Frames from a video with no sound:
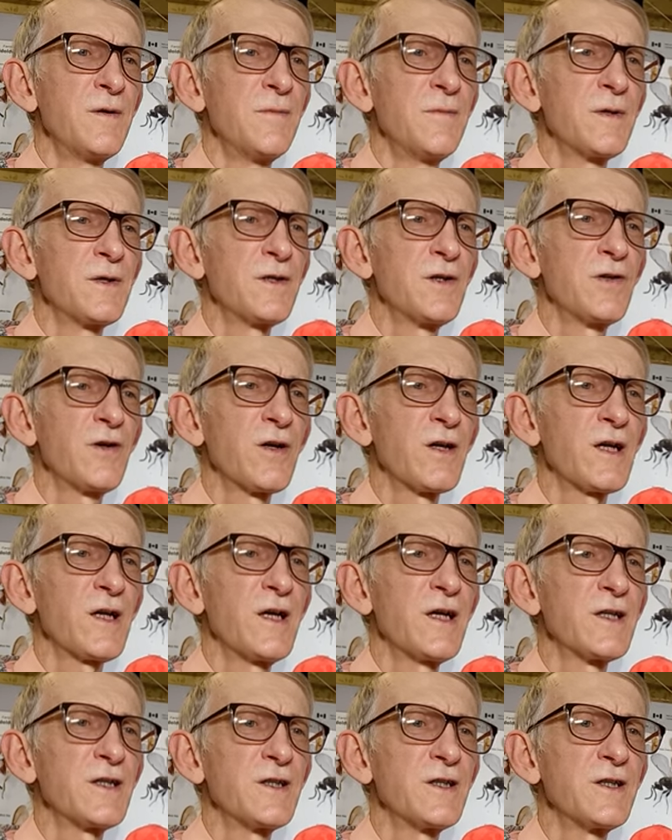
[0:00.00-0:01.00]
material
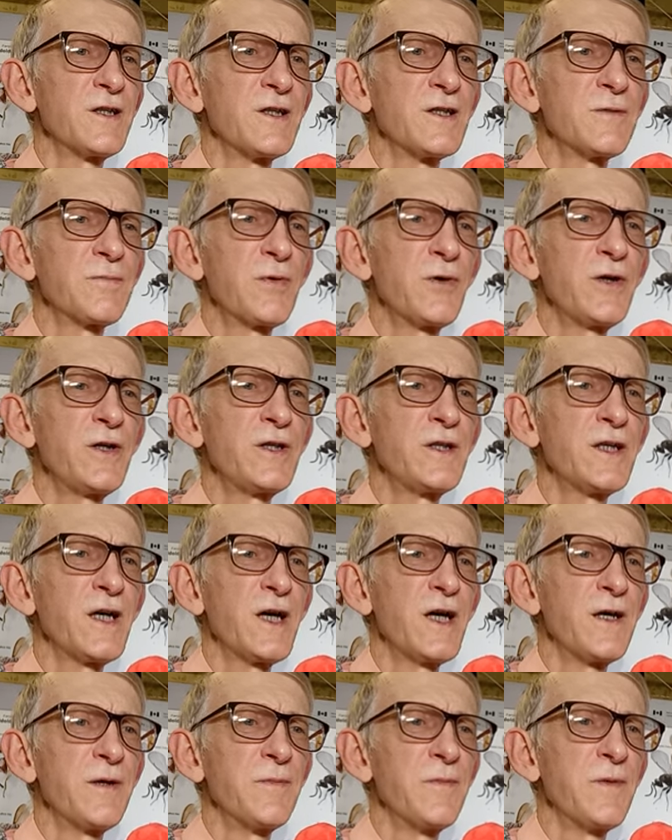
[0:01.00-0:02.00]
collected in a
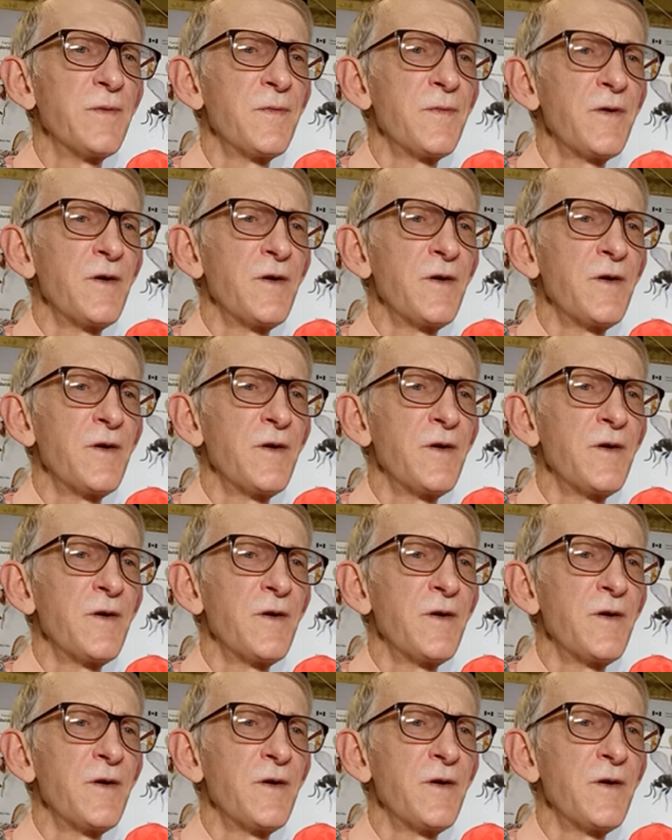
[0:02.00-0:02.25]
springtime,